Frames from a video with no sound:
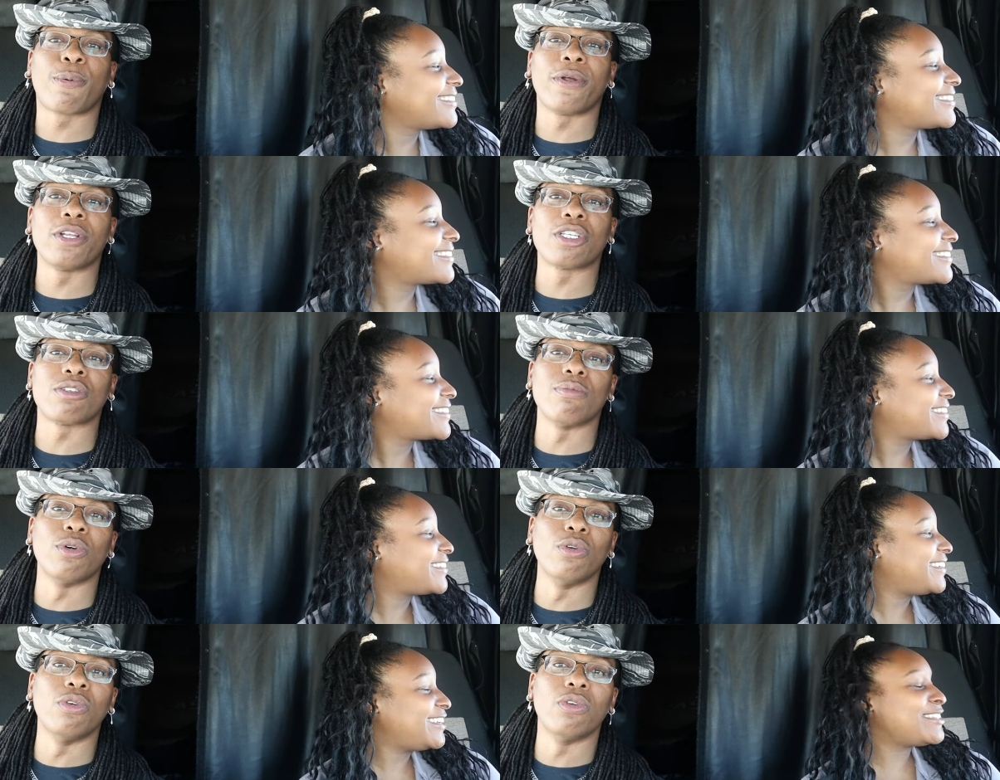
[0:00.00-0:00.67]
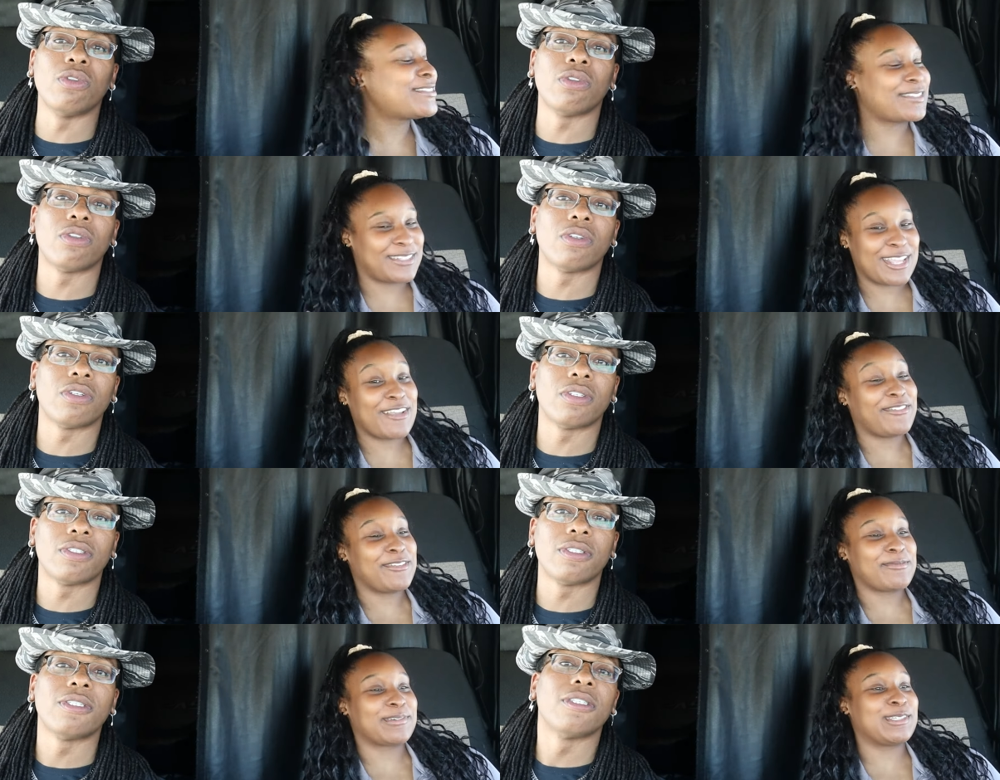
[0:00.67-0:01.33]
Speaker 1: it's pretty smooth. It's
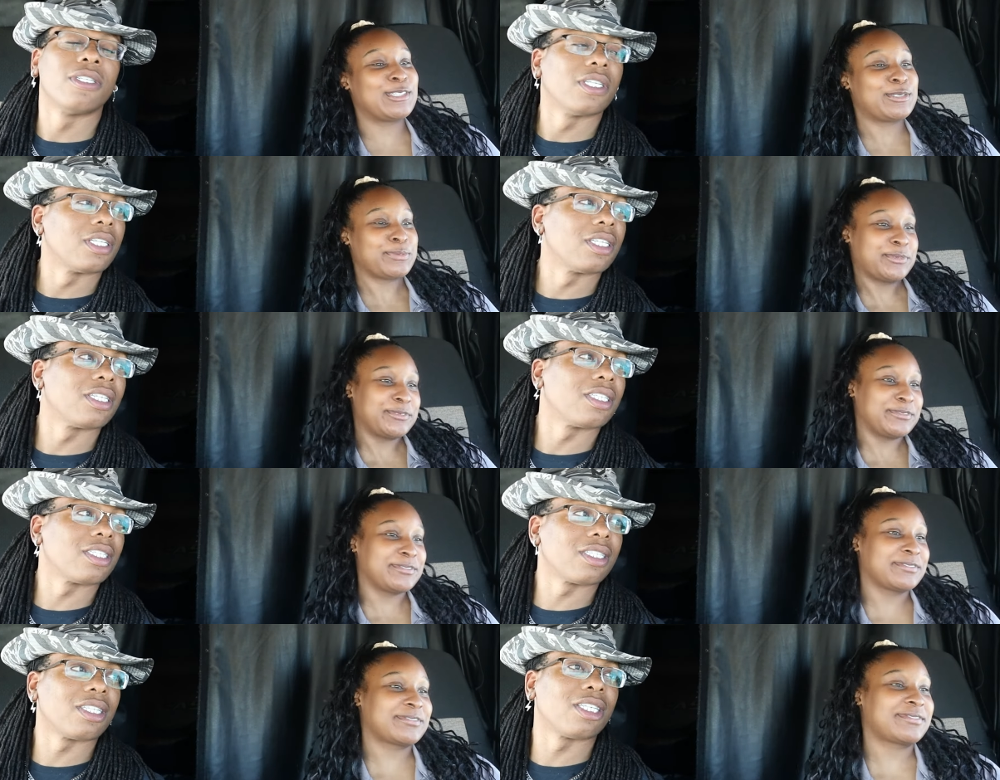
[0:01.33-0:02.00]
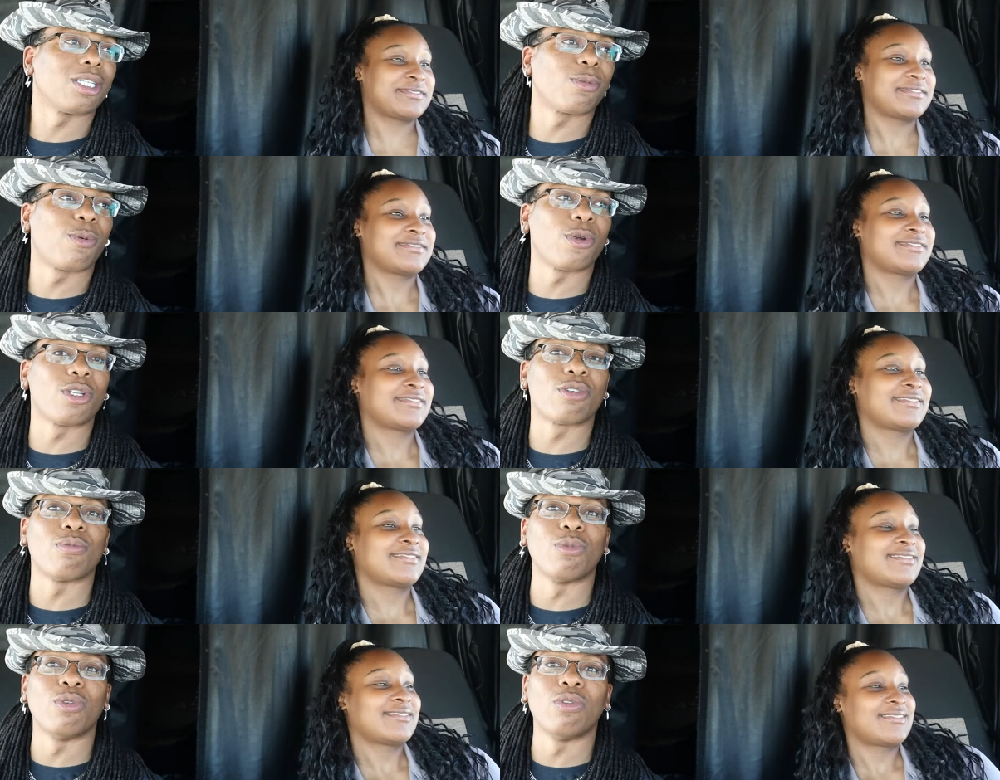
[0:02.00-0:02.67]
Speaker 2: definitely pretty smooth.
Speaker 1: It's pretty
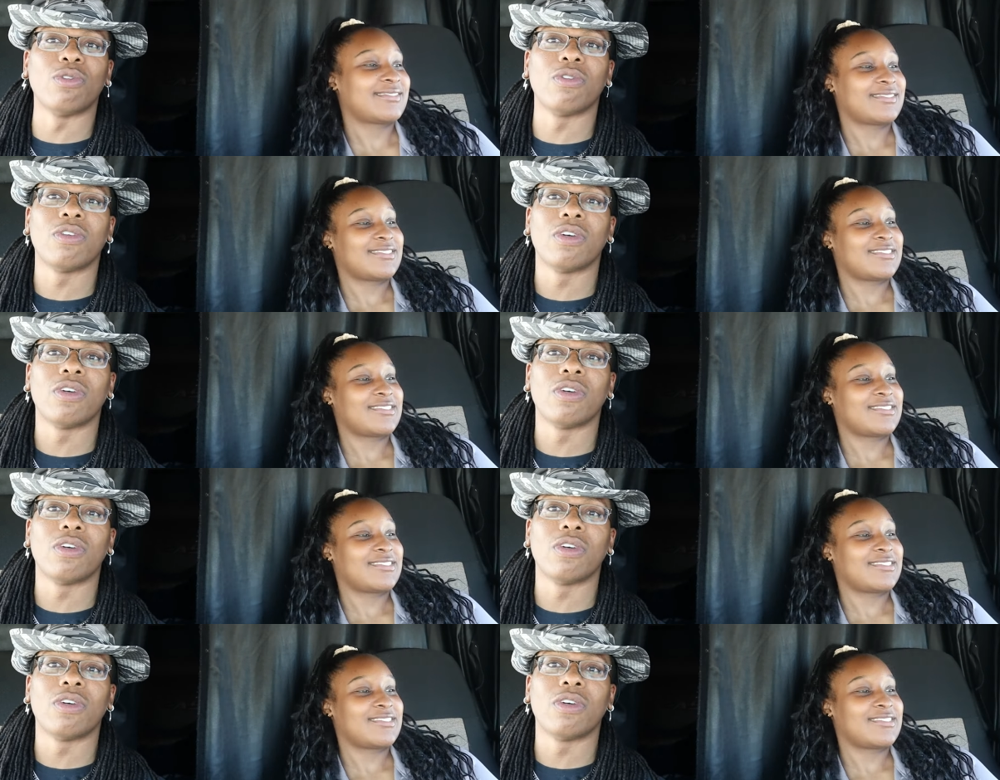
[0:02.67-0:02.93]
smooth.